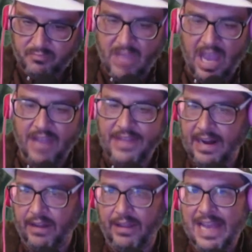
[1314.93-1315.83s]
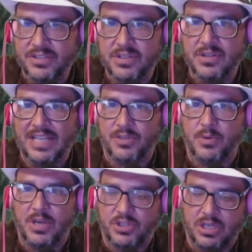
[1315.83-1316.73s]
and then I'll ask you guys a
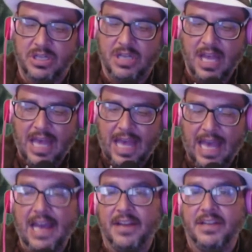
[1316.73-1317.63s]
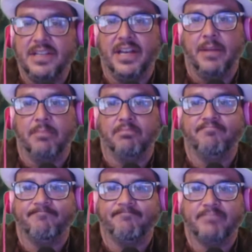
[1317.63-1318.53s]
question, and
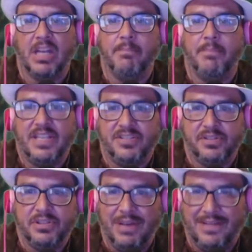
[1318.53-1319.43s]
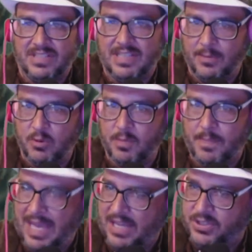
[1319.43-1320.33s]
basically you'll have to tell me what
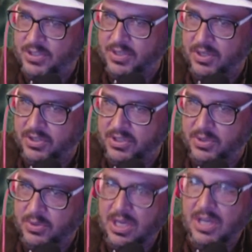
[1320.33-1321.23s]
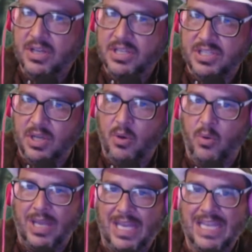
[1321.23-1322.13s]
page to turn to.
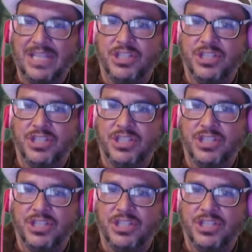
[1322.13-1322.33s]
So in